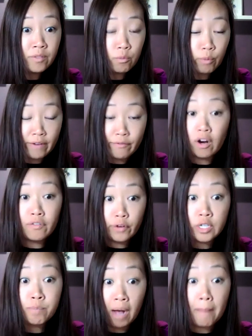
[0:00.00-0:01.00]
right for our
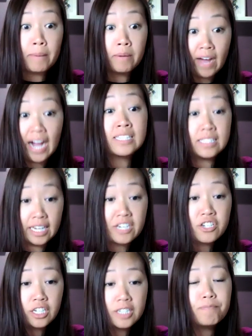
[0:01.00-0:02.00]
first pop-up
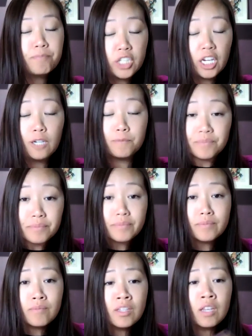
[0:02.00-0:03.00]
vaccination so
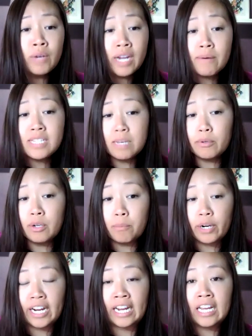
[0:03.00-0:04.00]
when I was able to
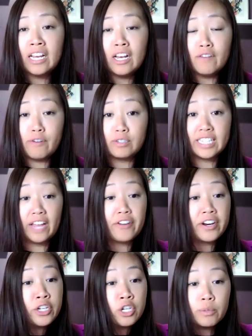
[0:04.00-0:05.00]
bring folks together.
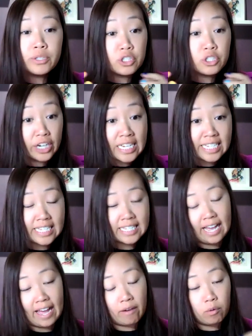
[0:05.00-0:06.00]
And you know what's crazy is
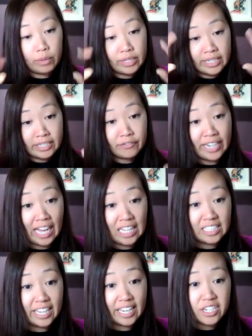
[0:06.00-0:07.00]
that when we did different
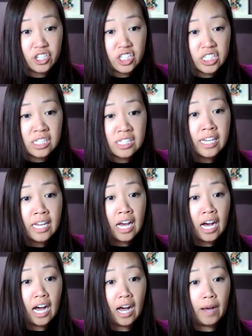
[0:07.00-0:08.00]
allocations,
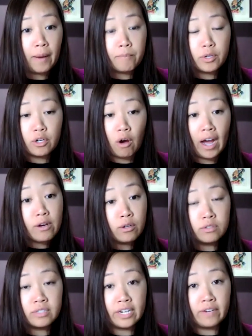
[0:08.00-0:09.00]
um, you know, I
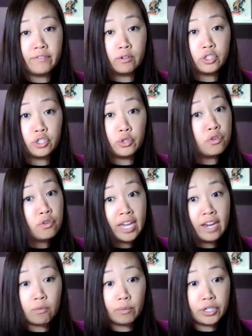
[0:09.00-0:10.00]
also said to folks, you know, you
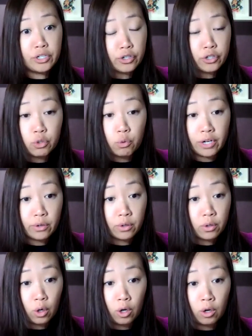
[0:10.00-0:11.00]
can't reach your
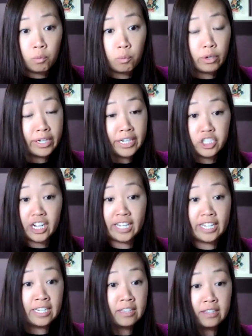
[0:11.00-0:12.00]
200 goal. We're going to check
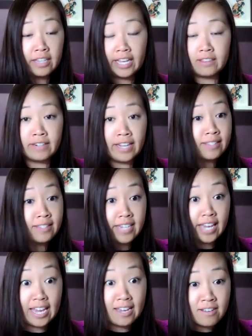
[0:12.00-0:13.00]
in like the next
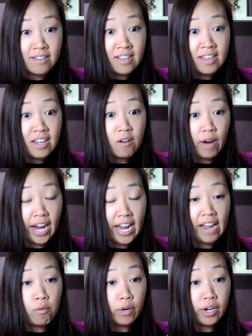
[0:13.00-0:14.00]
day, right?
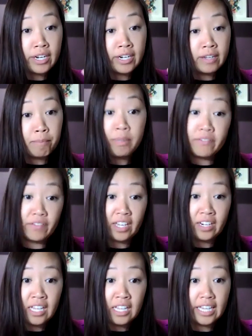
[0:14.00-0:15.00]
And we're going to
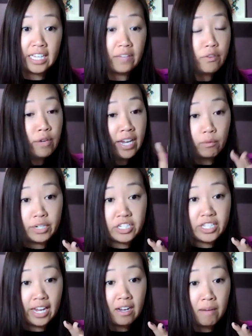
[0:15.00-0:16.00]
pivot. Like if you can't reach
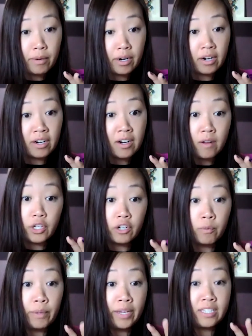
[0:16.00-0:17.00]
that number, you
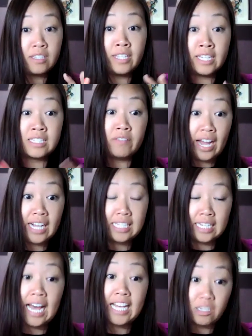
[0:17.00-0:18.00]
know, because the thing is the
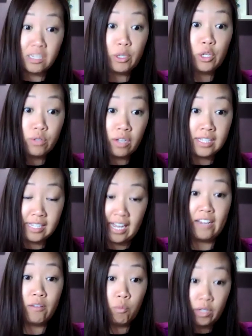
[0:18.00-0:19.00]
vaccine has to be used on
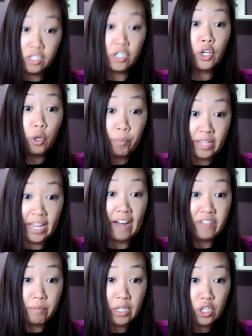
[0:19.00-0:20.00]
site. Once they're open, they
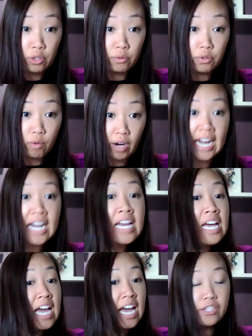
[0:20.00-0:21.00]
have to be used, right?
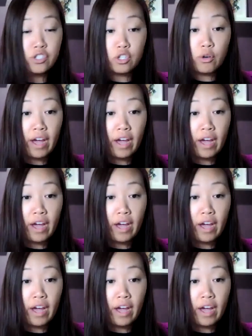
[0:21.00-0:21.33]
And so